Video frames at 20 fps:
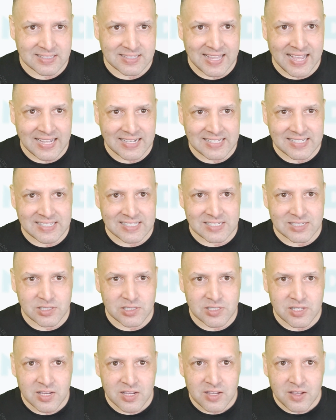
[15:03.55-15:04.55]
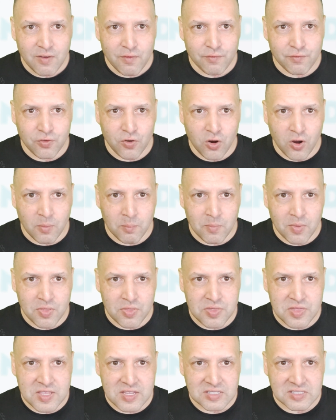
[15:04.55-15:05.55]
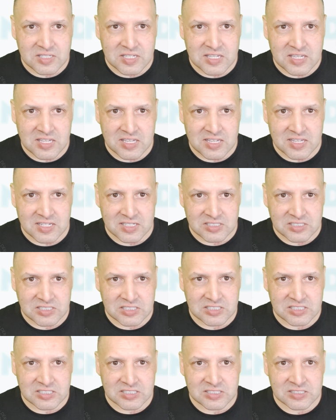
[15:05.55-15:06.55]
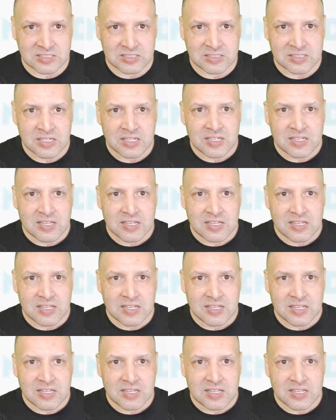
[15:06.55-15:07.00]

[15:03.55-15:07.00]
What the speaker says: That is from this here, Xin.